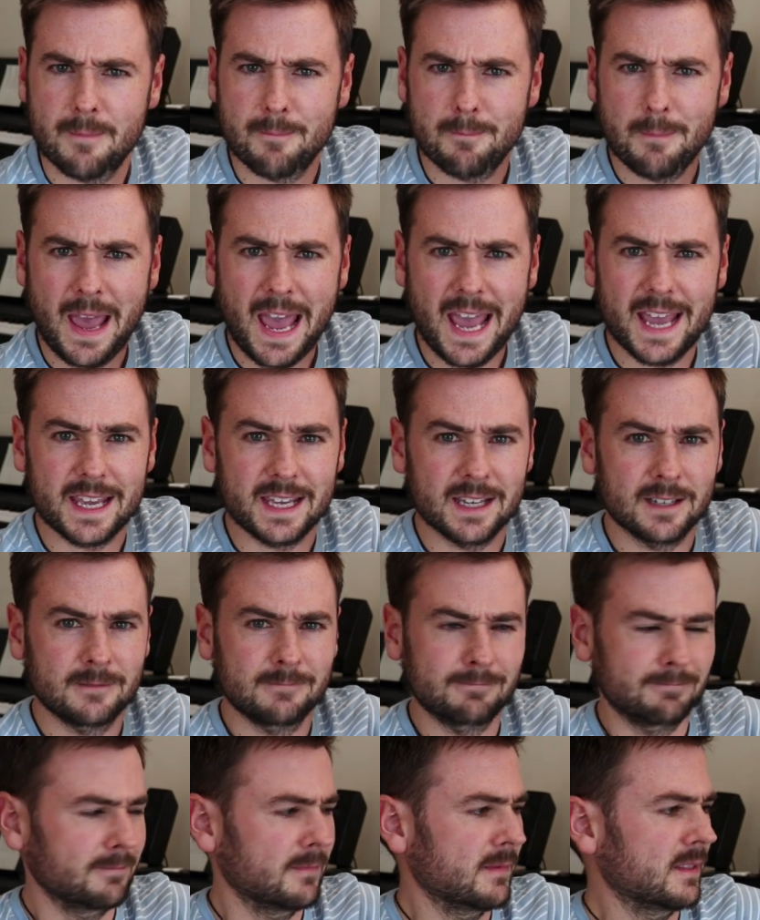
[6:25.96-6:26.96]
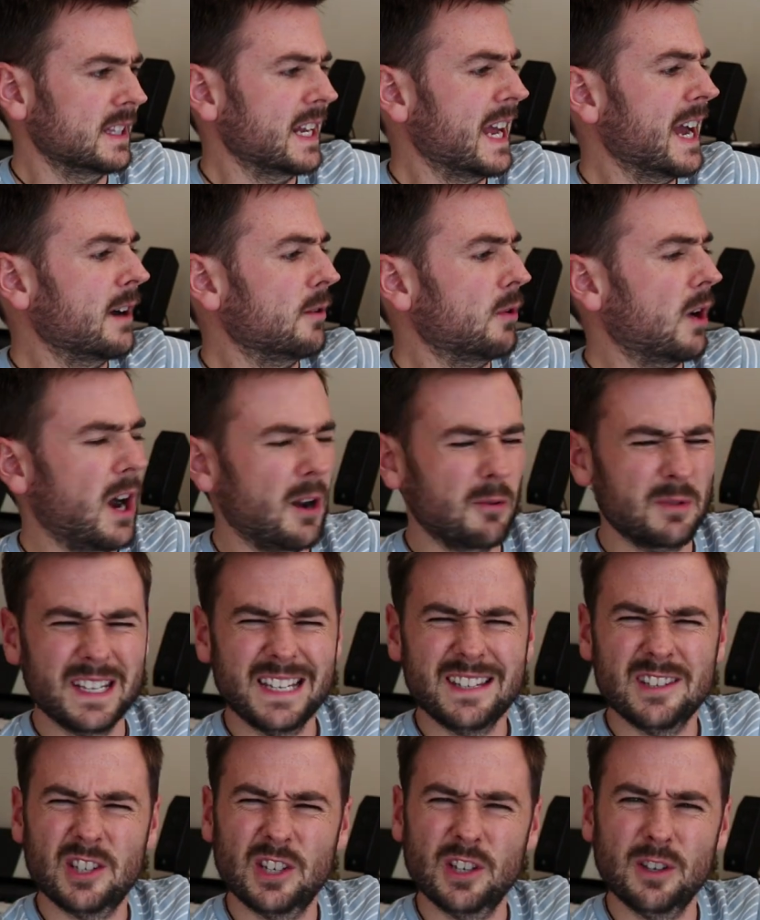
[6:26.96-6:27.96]
May. Now, I was
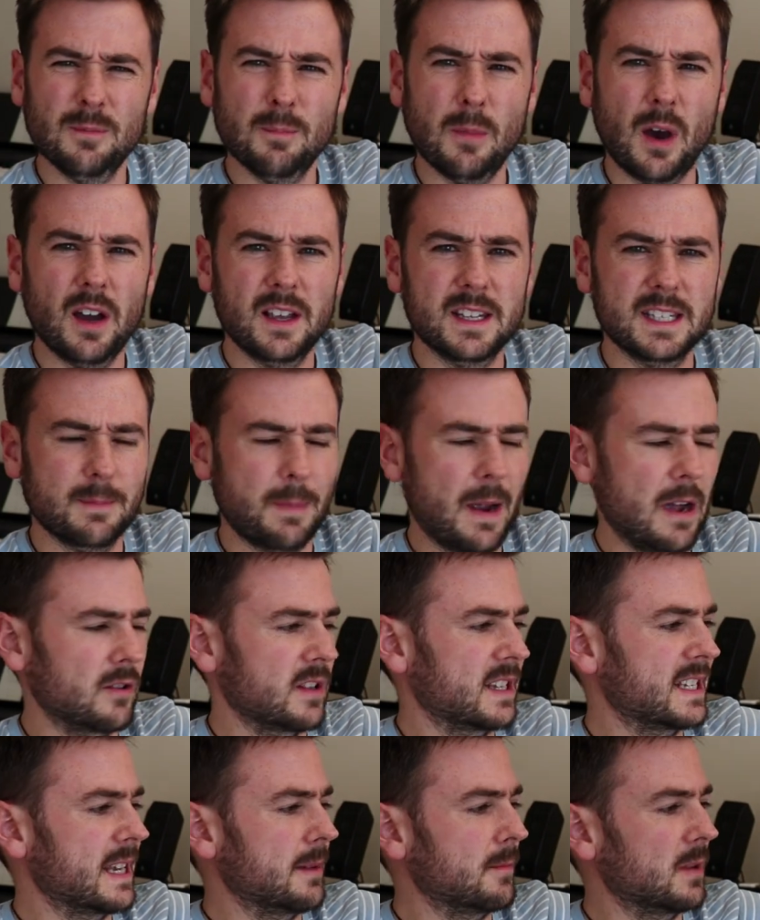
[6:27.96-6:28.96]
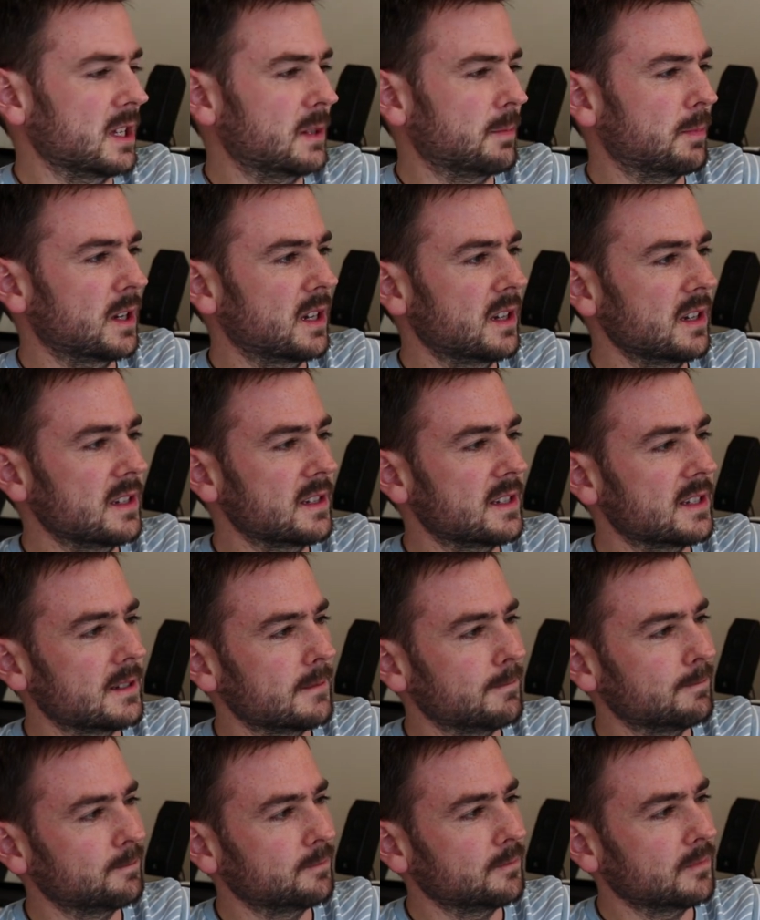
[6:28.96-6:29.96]
in two minds about this image
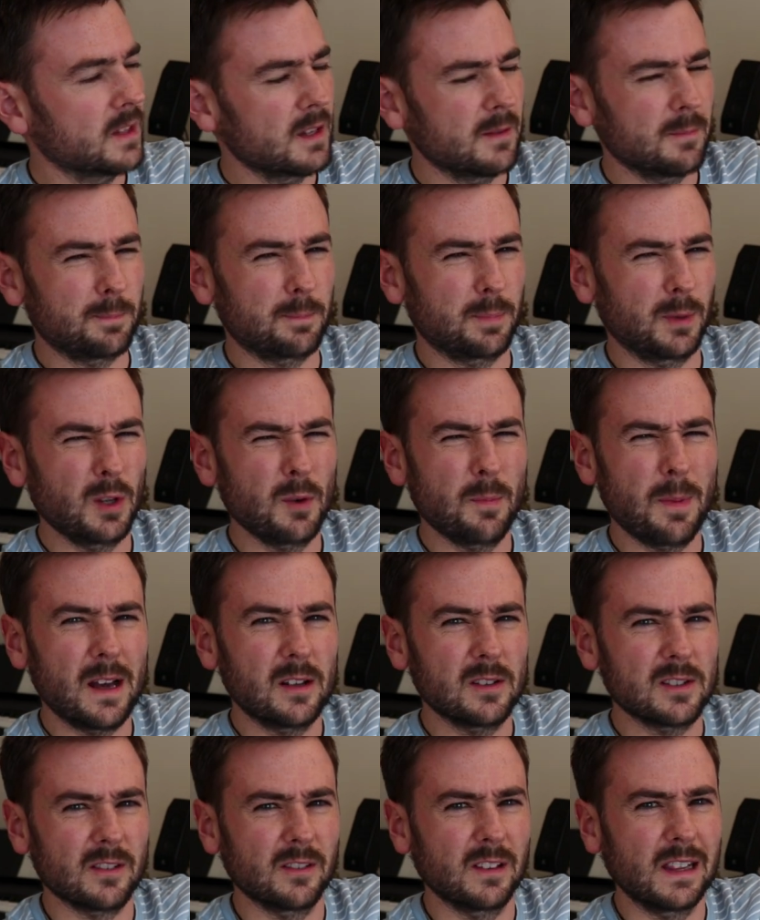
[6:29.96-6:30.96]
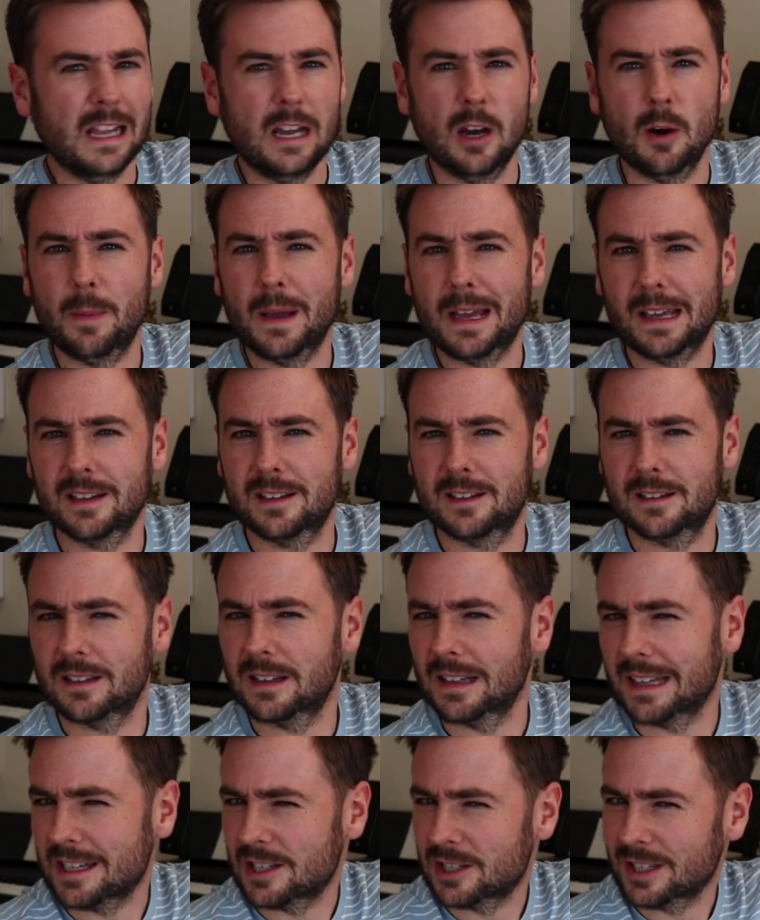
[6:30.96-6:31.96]
because bluebells are a little bit
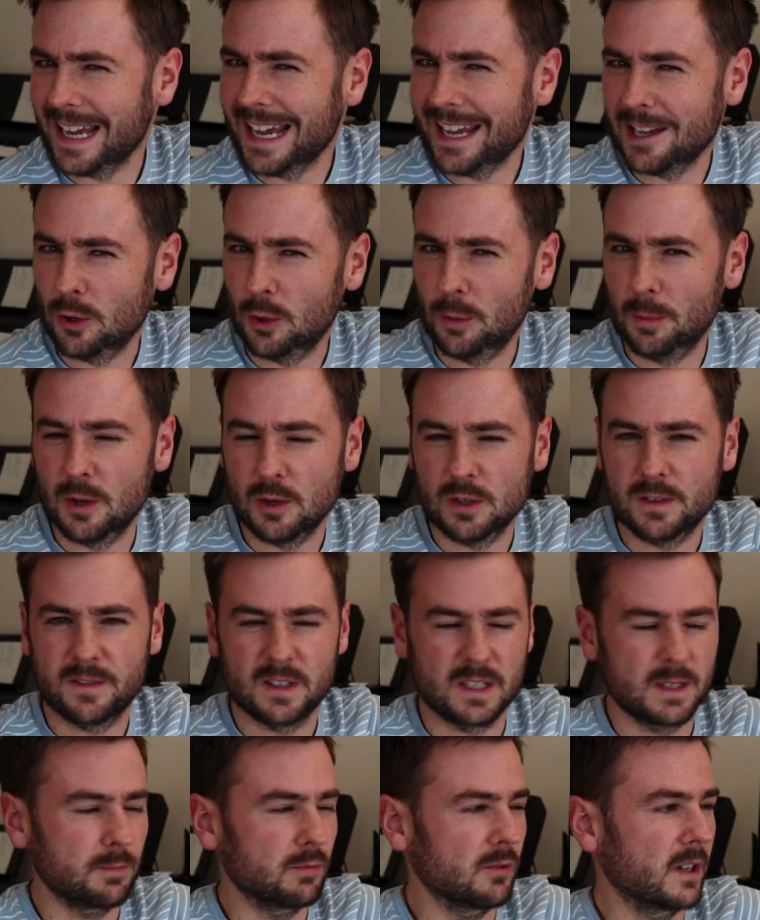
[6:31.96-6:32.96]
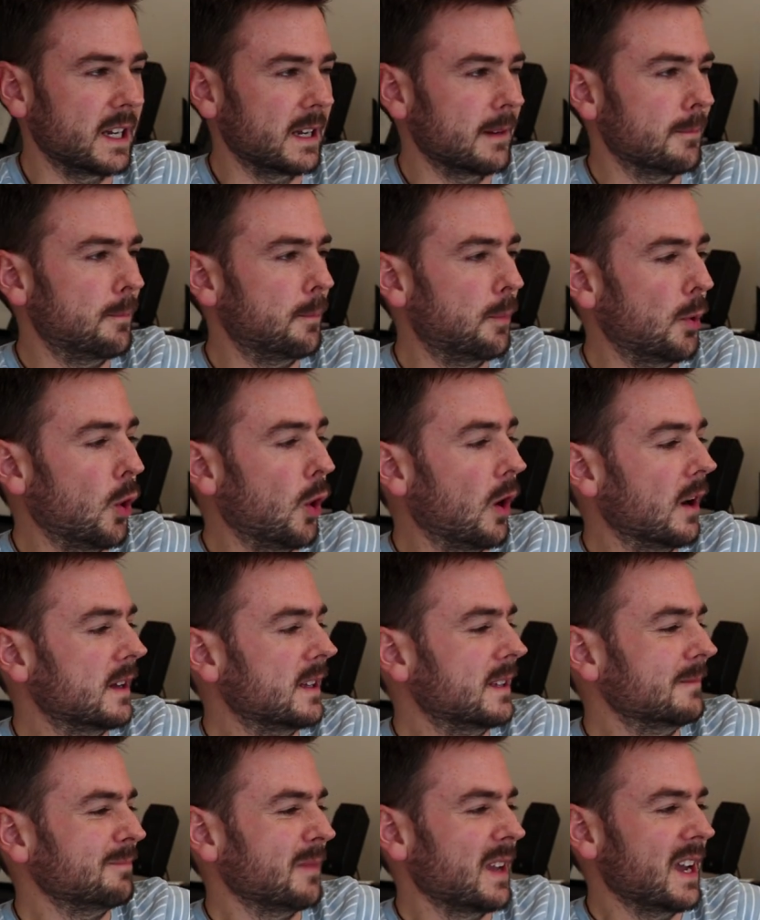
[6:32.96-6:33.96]
cliche almost for spring, but
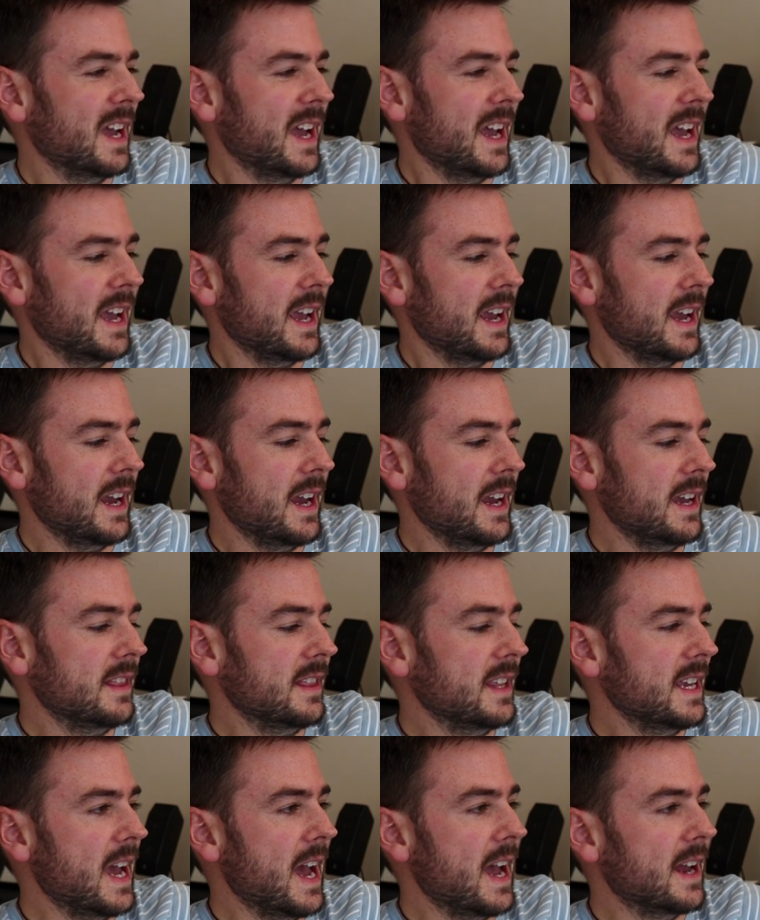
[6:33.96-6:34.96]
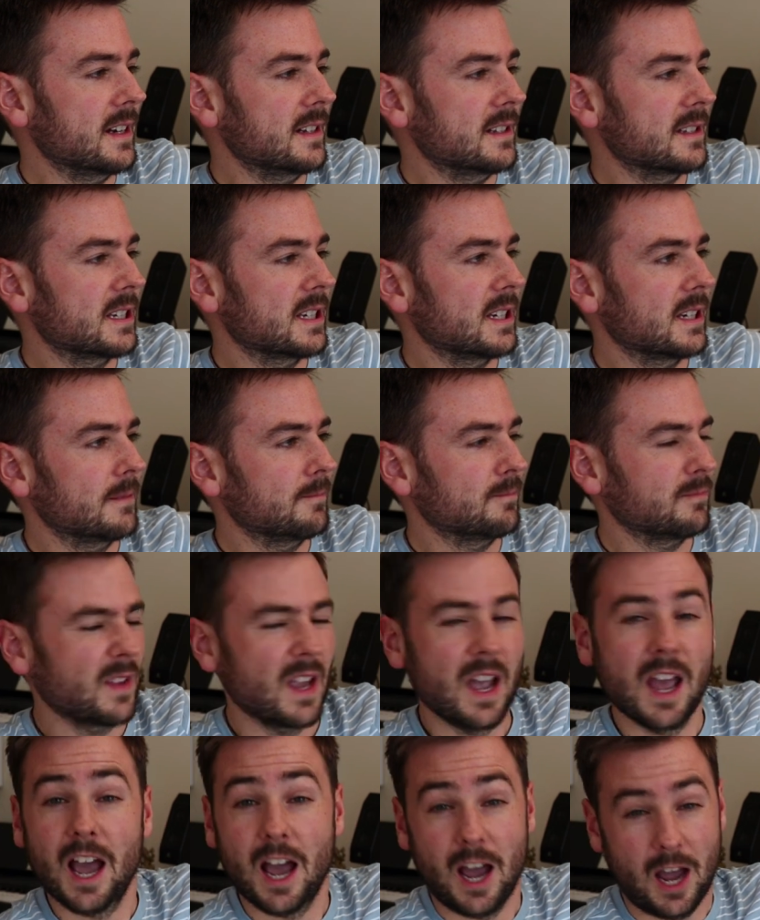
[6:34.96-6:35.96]
in the end
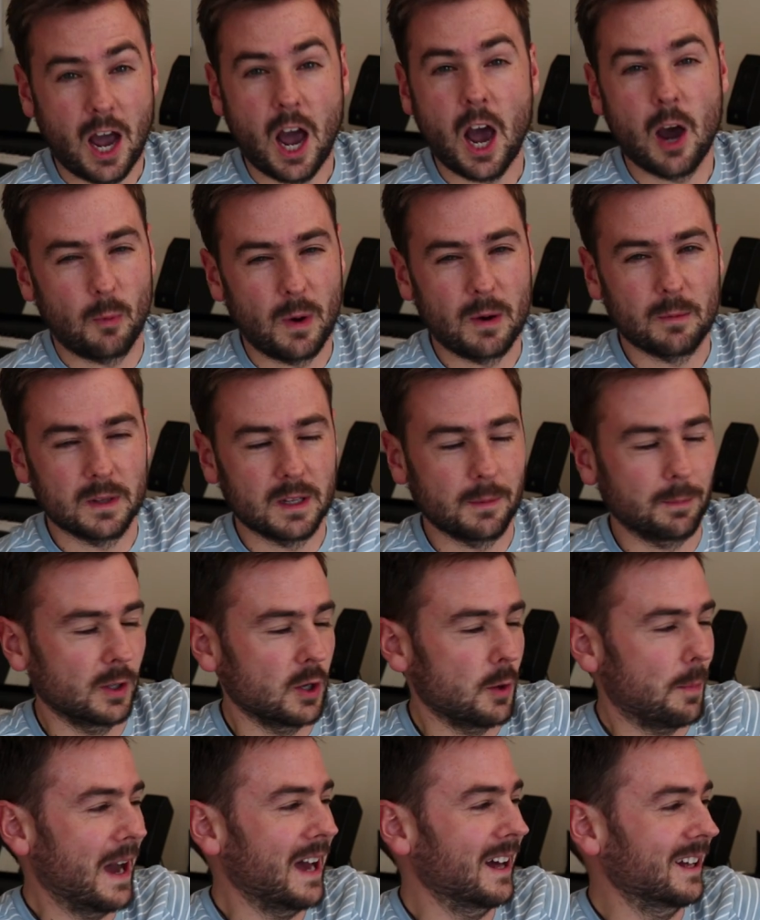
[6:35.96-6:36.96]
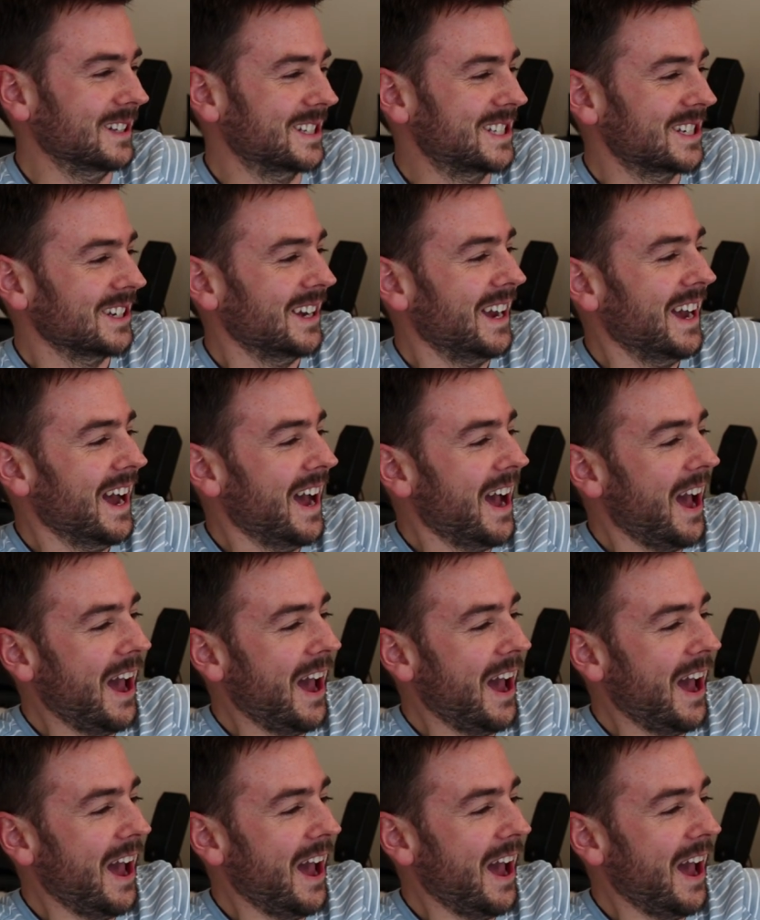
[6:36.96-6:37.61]
I went with the bluebells.